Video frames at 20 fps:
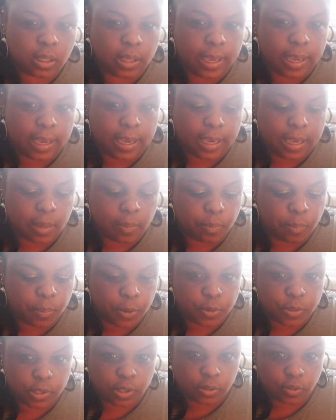a
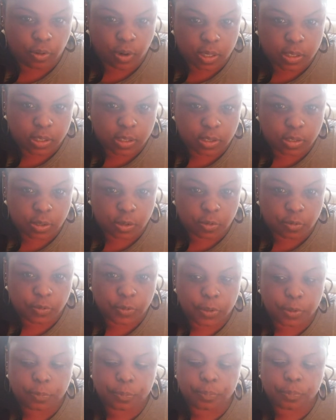person crosses
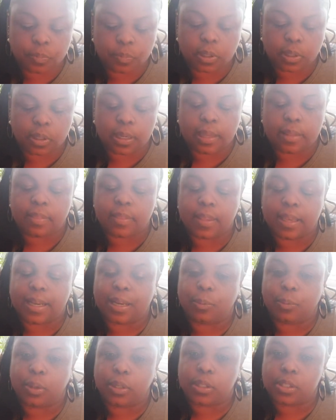over. And then I
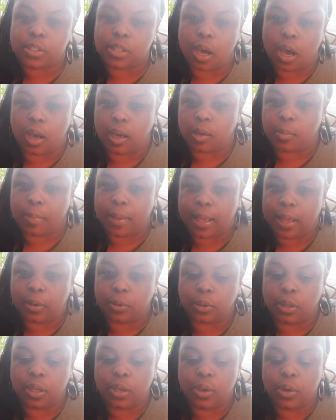want to talk
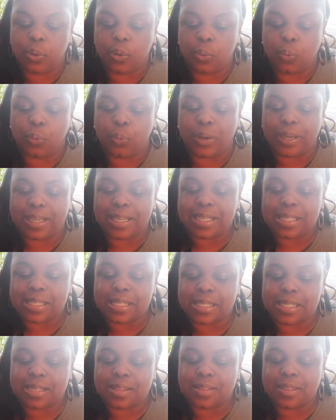about
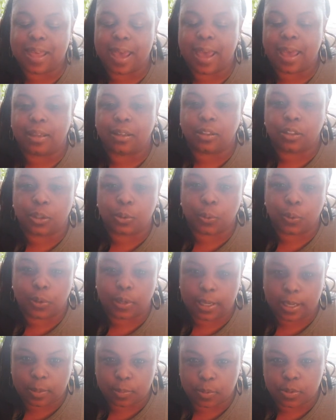ways that you are
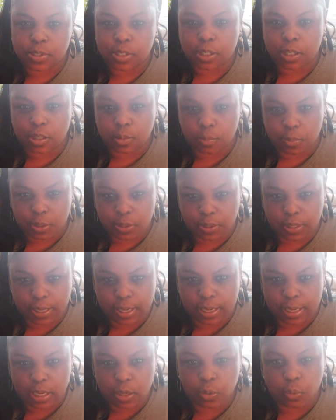able to
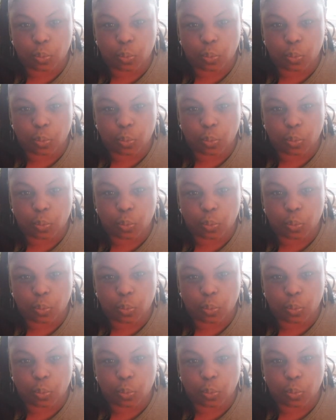communicate